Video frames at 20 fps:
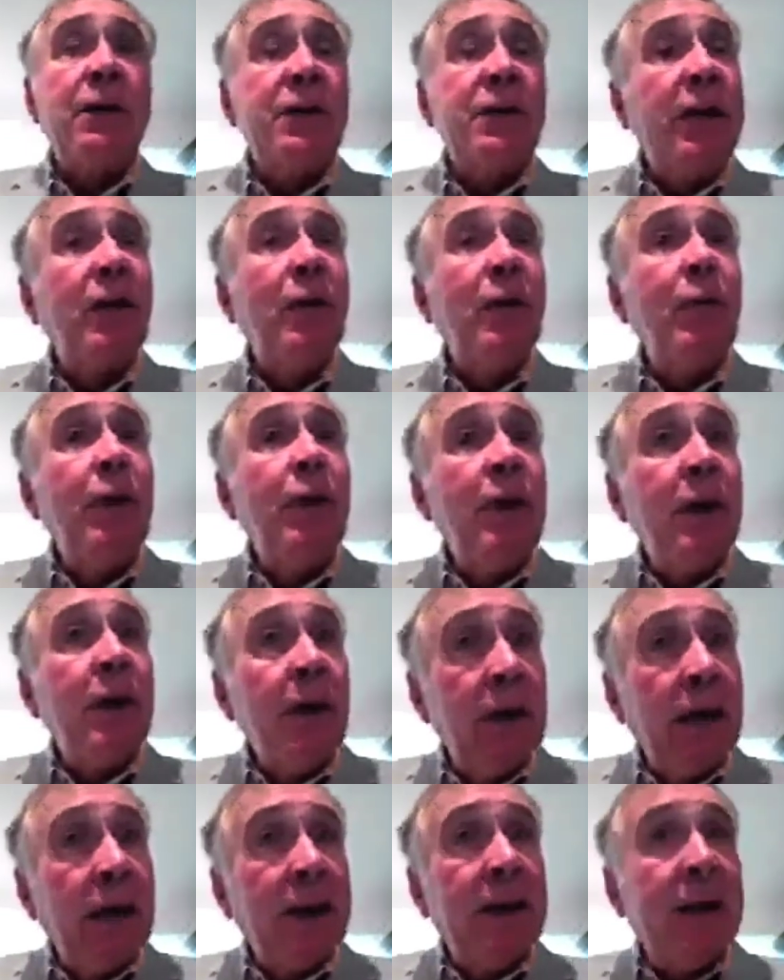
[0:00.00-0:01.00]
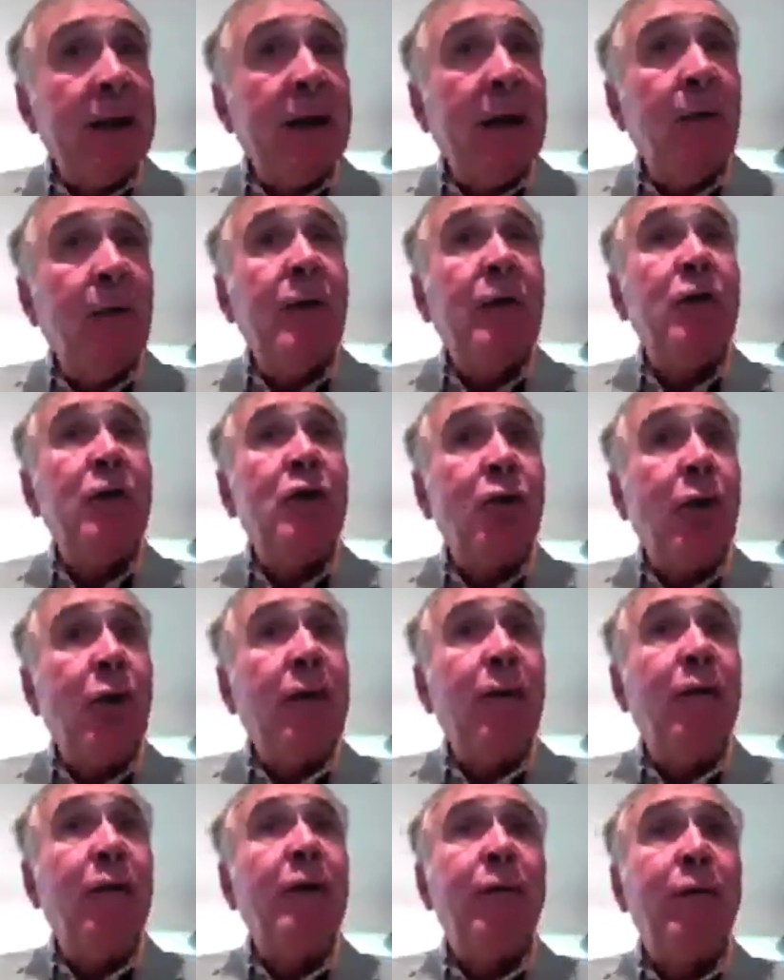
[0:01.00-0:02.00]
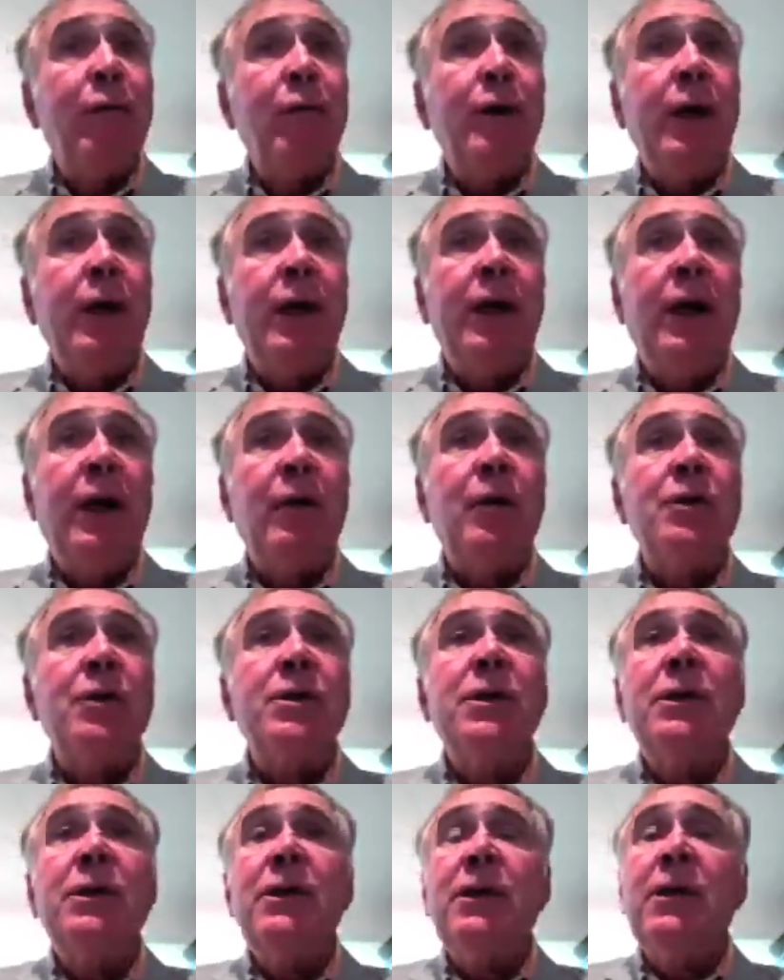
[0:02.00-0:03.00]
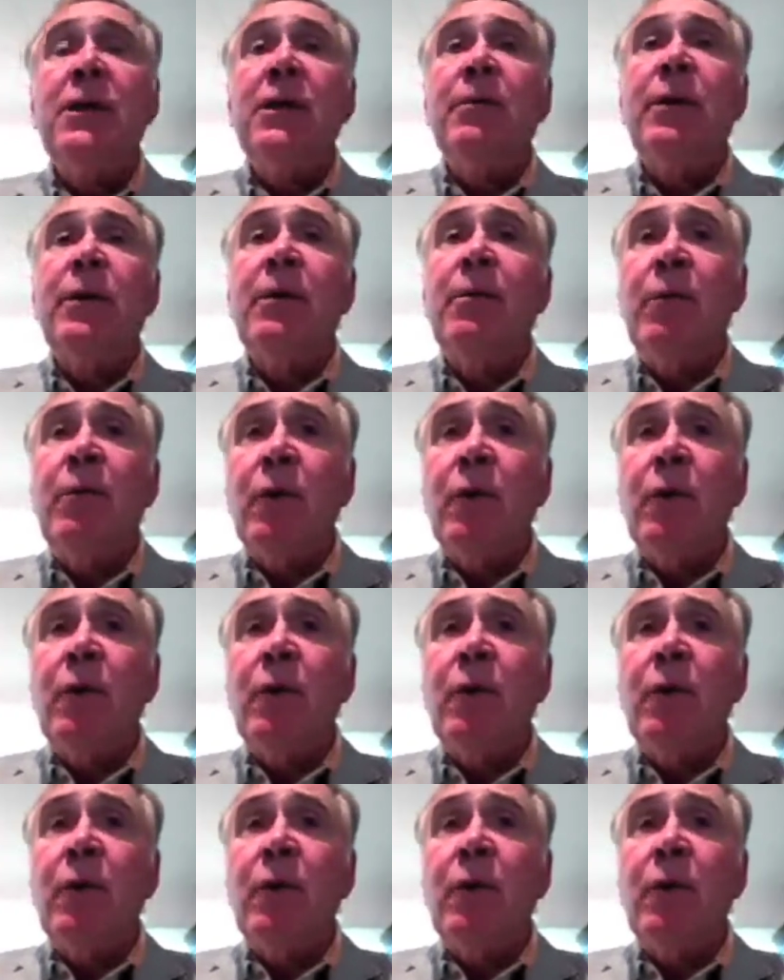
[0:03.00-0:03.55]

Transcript: at our center, we can get that within 24 to 48 hours,